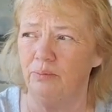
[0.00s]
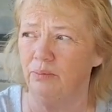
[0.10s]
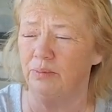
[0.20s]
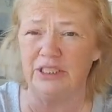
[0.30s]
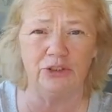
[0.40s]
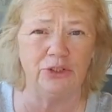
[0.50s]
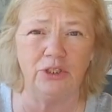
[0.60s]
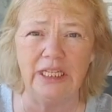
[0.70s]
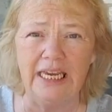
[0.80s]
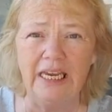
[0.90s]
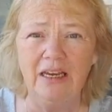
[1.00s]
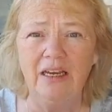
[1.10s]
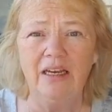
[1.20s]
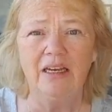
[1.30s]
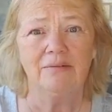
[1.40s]
materially,
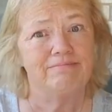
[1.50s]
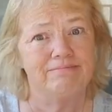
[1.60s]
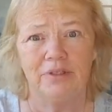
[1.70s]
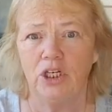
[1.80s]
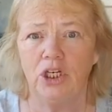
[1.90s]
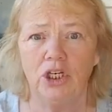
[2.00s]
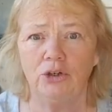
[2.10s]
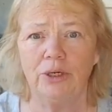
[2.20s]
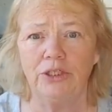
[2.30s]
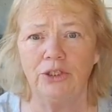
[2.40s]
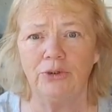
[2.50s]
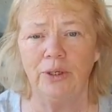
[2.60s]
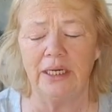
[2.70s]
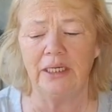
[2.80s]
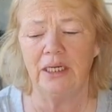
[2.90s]
you can do
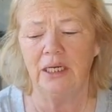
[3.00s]
it.